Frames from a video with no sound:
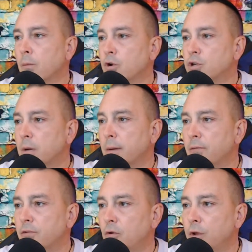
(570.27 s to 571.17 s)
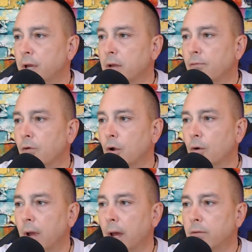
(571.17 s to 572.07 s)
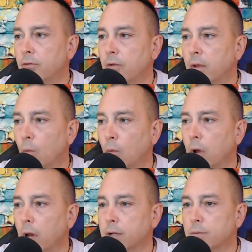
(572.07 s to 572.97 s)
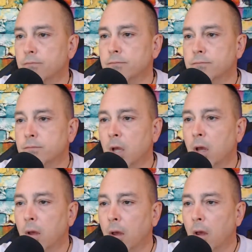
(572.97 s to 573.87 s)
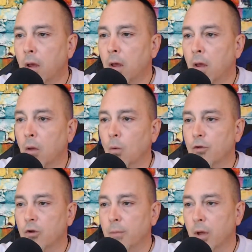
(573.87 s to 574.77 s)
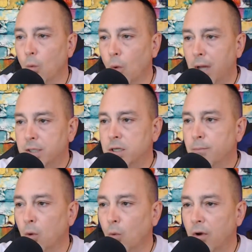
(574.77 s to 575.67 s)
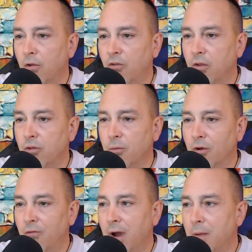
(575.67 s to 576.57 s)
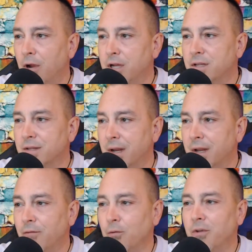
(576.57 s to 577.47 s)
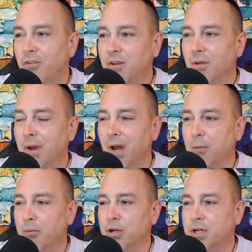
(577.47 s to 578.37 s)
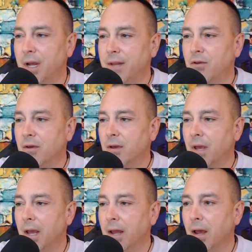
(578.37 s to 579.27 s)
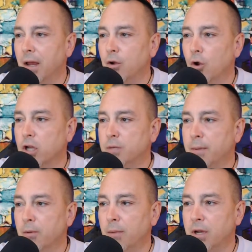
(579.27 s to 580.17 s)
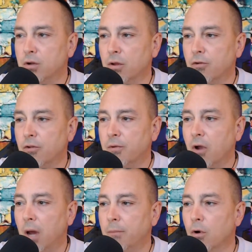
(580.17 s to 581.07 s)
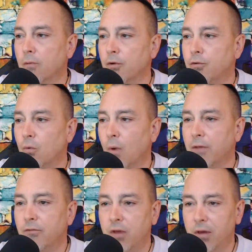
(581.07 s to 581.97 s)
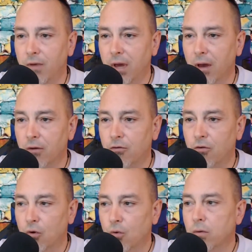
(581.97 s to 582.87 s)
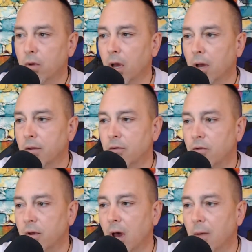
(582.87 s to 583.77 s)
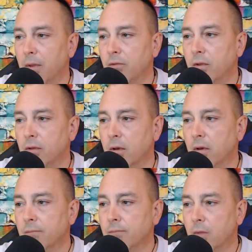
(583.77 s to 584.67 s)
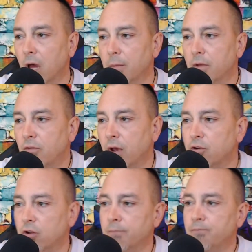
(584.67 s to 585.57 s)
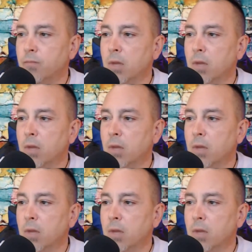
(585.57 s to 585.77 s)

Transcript: Appreciate everybody for tuning in. Virgo9 said they wasn't going to be able to watch, but wanted to send some good vibrations, and I definitely received them, and I appreciate. And I encourage people to make sure they're subscribed over to Rice TVX2. You can see comments in the comment section.